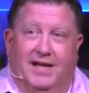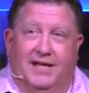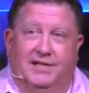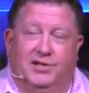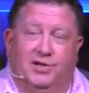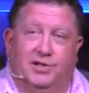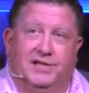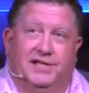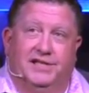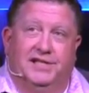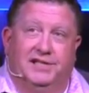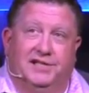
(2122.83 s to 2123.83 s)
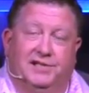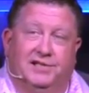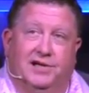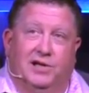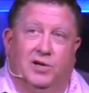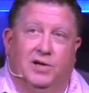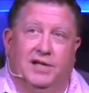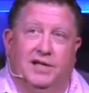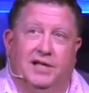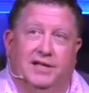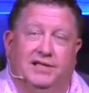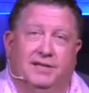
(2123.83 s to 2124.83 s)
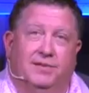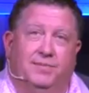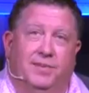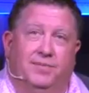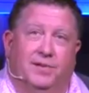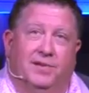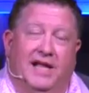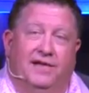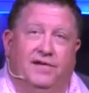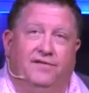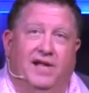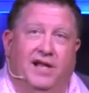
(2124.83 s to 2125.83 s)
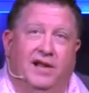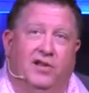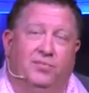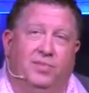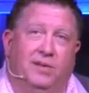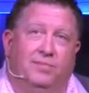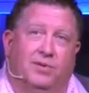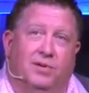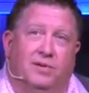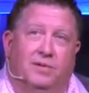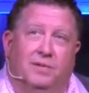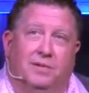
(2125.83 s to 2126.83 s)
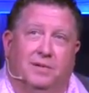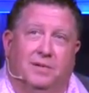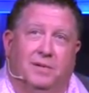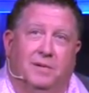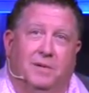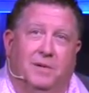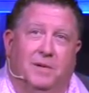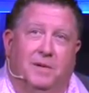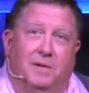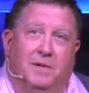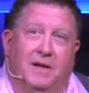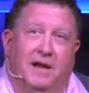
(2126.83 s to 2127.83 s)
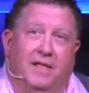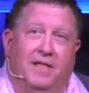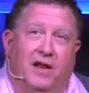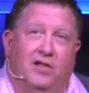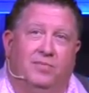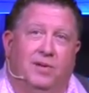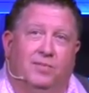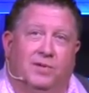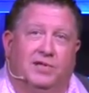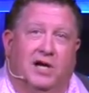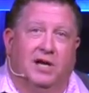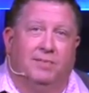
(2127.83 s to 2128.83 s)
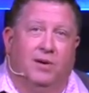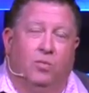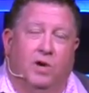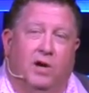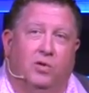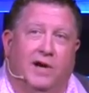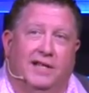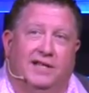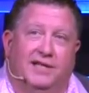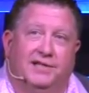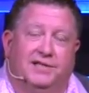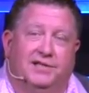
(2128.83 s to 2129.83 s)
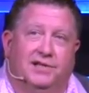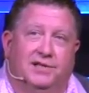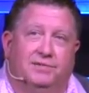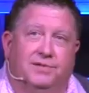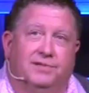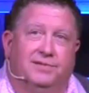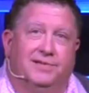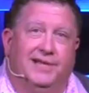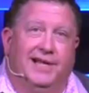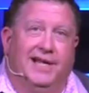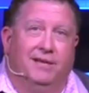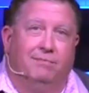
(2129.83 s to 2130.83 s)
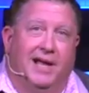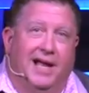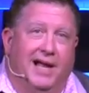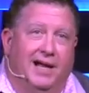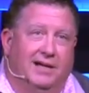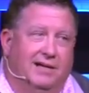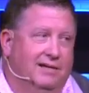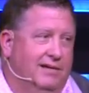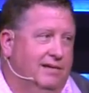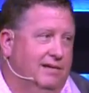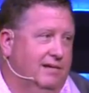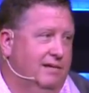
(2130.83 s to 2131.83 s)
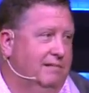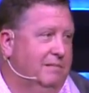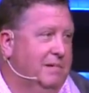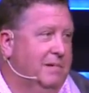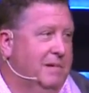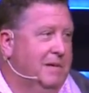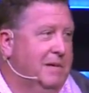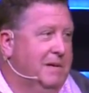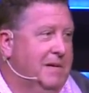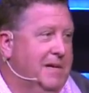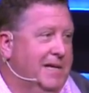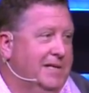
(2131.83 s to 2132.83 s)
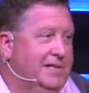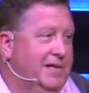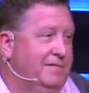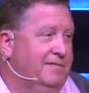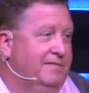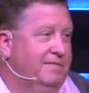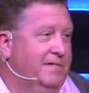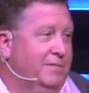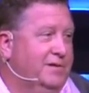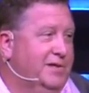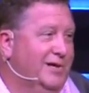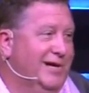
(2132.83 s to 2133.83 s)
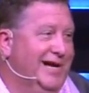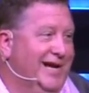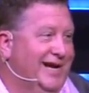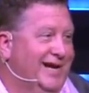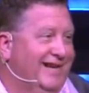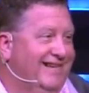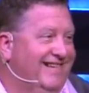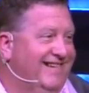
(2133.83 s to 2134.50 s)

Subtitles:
As the church continued to grow, and some of the people that left and found other people, and then other people would talk about what great things the church was doing, they came back as if it was their idea.